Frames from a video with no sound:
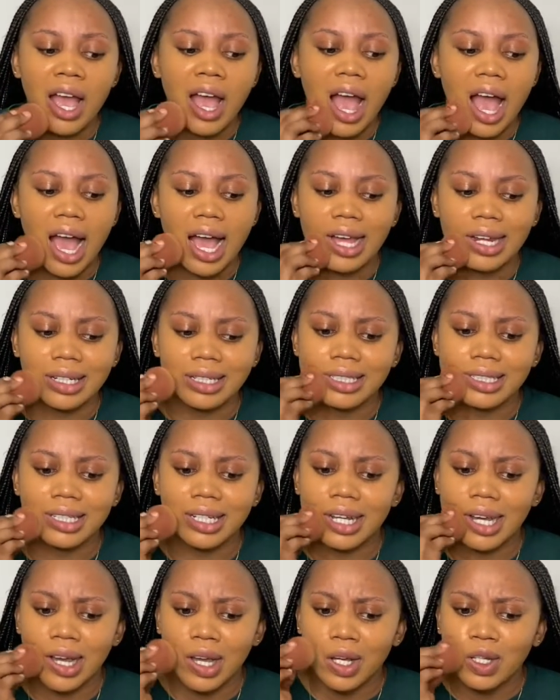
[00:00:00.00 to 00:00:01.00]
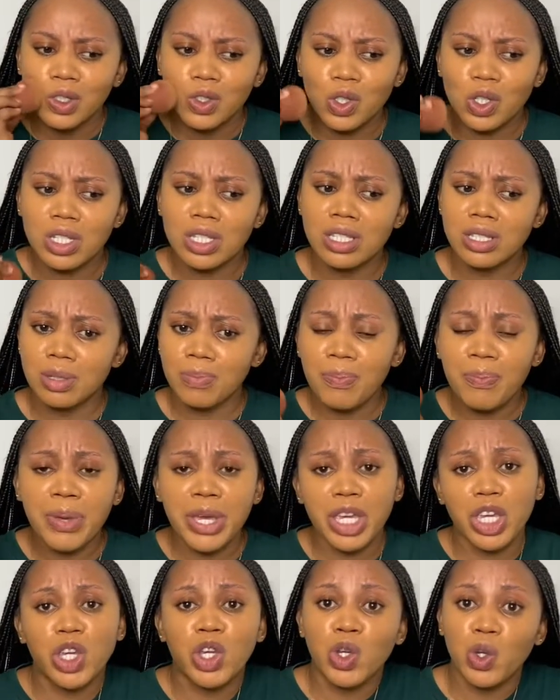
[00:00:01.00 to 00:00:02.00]
And just
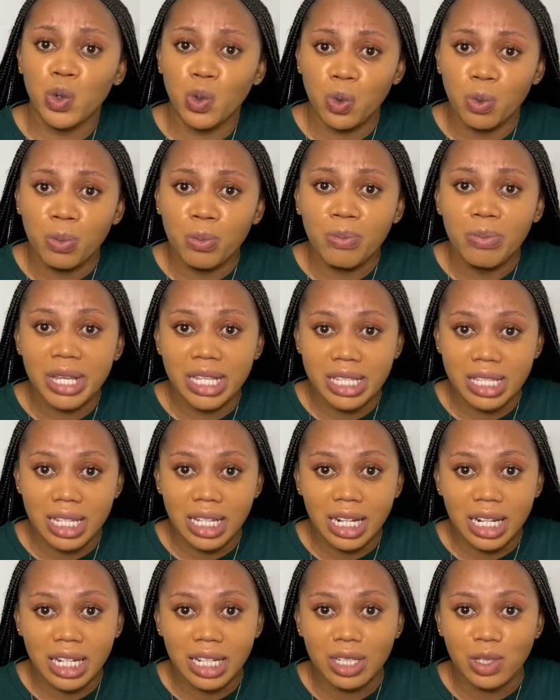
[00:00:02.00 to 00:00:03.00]
pick you basically.